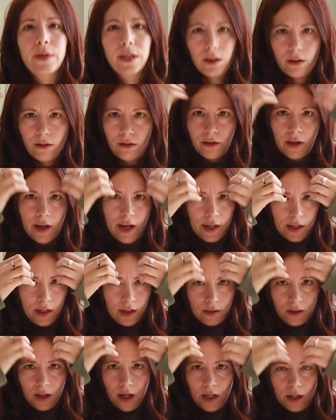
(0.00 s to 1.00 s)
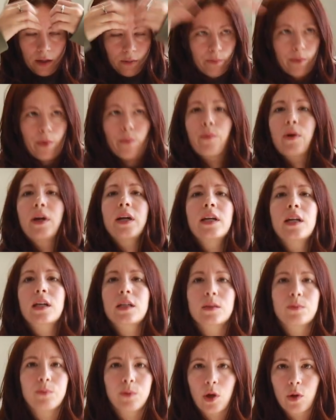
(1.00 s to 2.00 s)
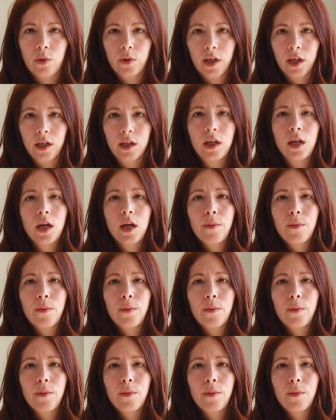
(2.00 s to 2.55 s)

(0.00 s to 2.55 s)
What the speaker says: pineal gland and like my brain exploded,